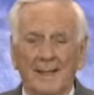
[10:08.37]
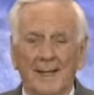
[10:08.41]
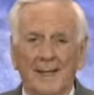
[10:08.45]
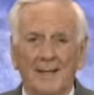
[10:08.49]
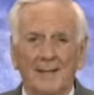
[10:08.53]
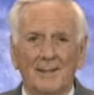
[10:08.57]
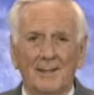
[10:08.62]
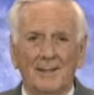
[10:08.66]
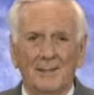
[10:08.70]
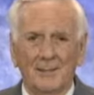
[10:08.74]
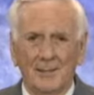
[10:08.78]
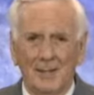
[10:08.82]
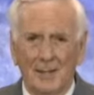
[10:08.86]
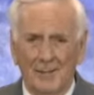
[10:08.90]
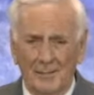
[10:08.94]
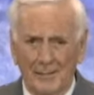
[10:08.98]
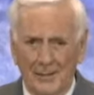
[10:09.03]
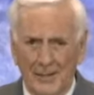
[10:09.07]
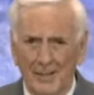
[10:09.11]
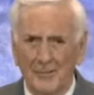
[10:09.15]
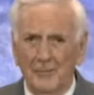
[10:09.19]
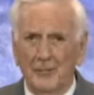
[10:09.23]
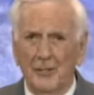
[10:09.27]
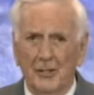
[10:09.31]
And that's
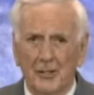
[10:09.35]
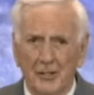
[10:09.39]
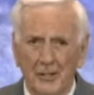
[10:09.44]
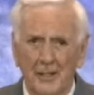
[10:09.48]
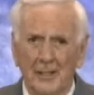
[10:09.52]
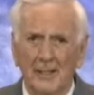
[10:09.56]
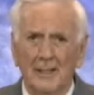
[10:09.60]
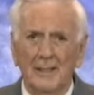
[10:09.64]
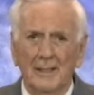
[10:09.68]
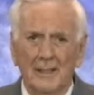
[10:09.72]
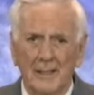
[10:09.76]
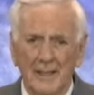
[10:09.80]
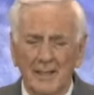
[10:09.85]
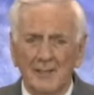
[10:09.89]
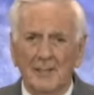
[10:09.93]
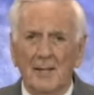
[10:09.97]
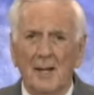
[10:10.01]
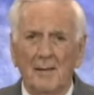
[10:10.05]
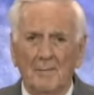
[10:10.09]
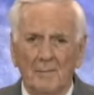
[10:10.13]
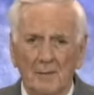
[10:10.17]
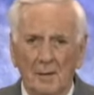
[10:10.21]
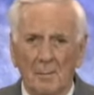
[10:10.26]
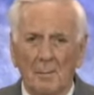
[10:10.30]
some, these are good,
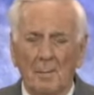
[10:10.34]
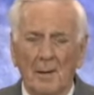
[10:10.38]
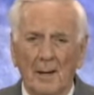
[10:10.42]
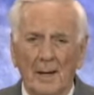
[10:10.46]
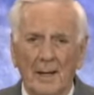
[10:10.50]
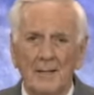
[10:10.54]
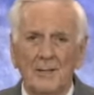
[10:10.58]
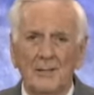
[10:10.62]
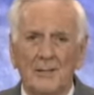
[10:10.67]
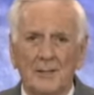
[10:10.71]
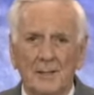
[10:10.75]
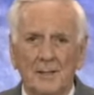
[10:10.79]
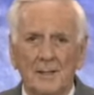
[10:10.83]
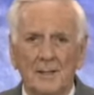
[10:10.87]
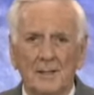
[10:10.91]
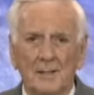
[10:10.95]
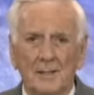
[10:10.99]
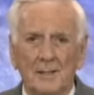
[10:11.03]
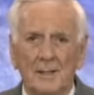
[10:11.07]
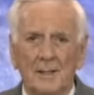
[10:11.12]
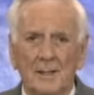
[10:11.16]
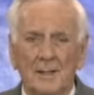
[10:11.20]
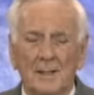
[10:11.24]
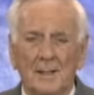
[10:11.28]
these have their
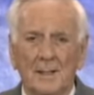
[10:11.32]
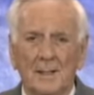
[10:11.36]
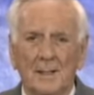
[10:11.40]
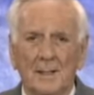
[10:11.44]
places,